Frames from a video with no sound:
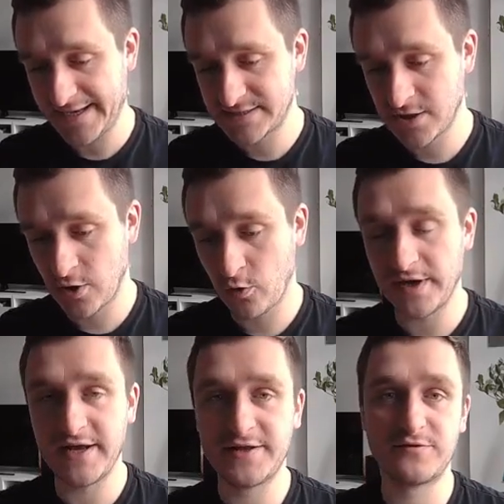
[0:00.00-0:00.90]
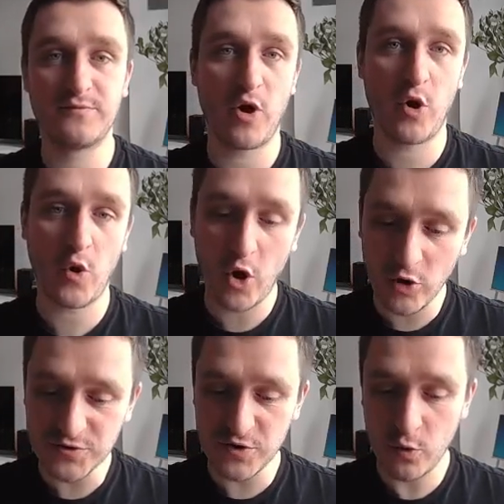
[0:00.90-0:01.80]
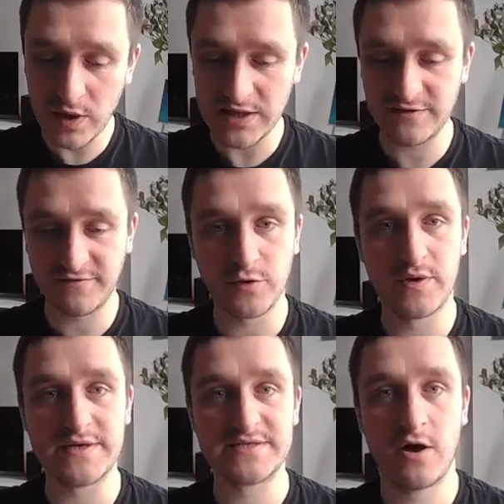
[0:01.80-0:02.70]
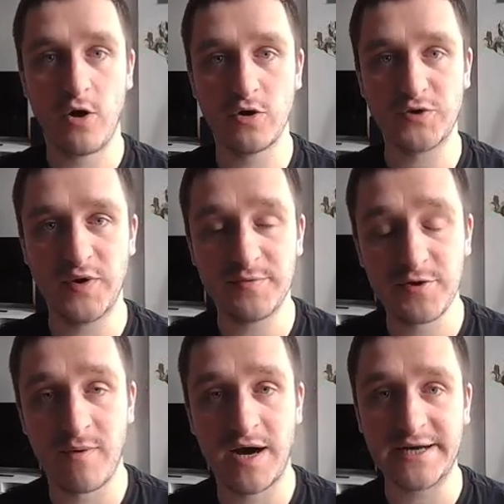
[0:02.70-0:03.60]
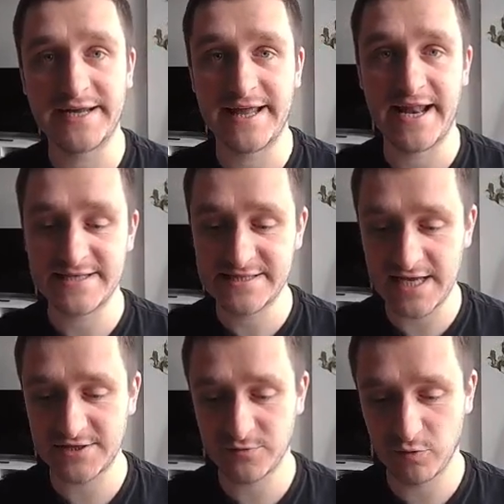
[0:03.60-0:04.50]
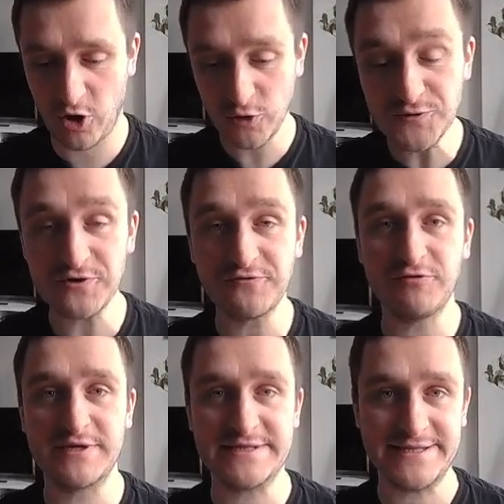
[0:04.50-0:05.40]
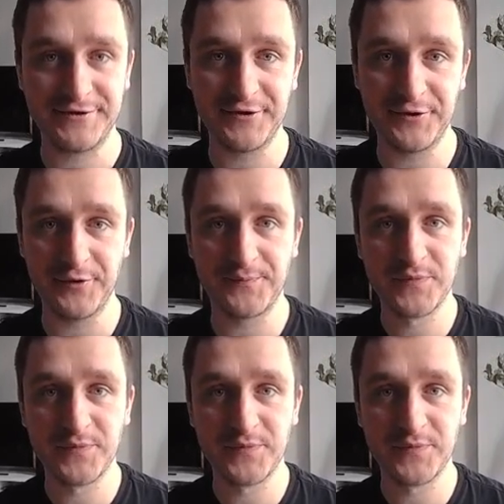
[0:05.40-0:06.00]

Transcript: so it also will influence the whole crypto market and as such will also influence Ethereum.